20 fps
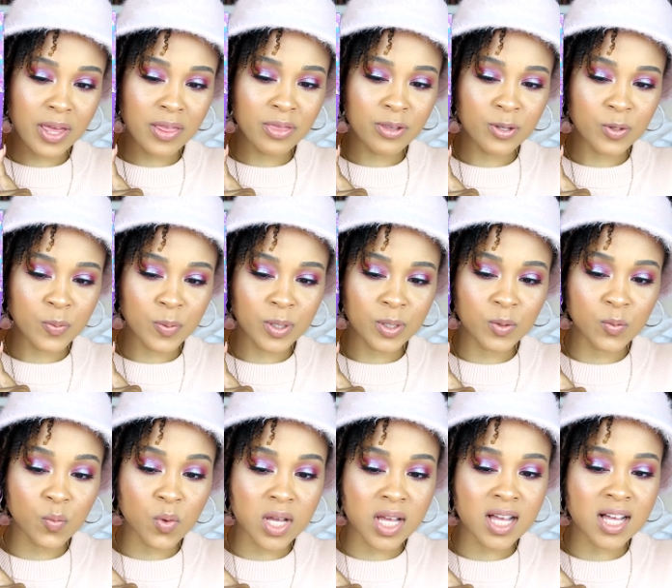in this one as
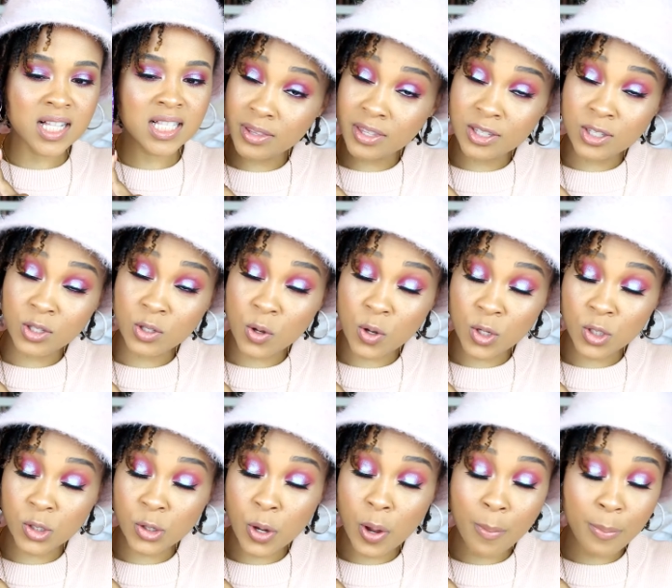well. This is
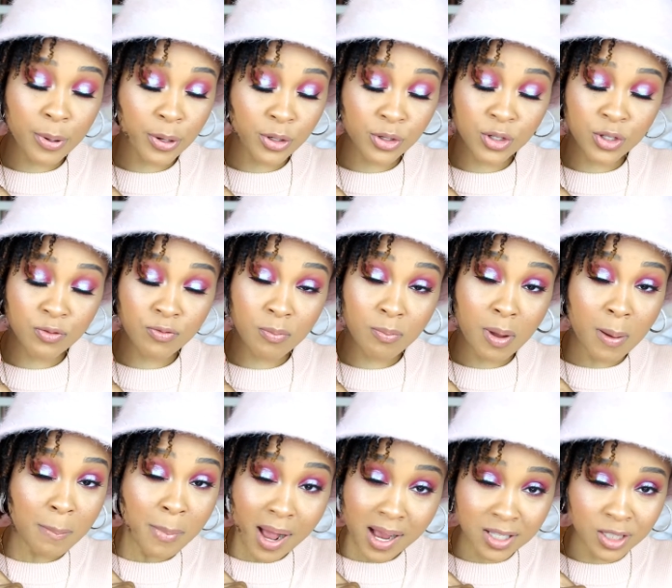also a purchase from my
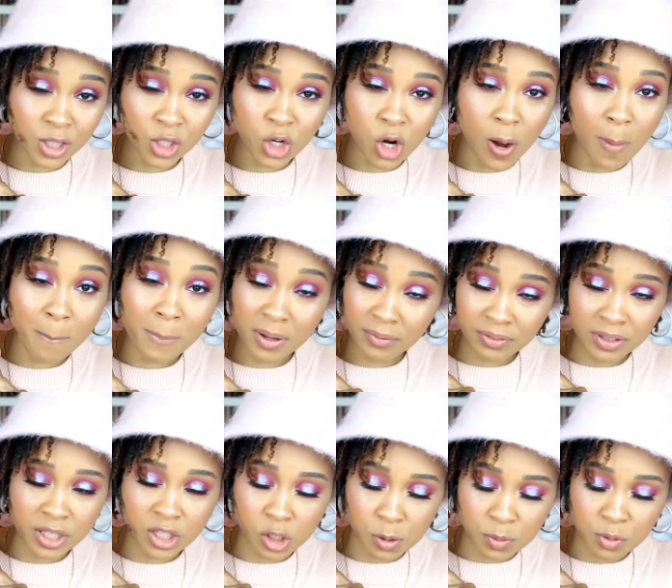BoxyCharm monthly
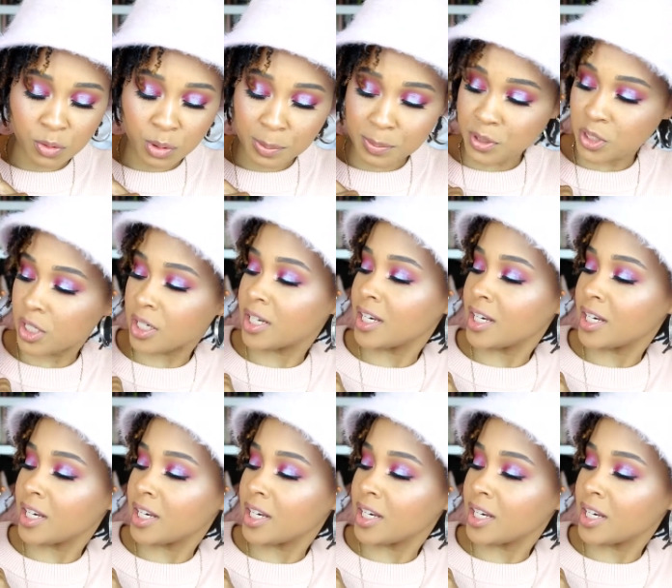subscription.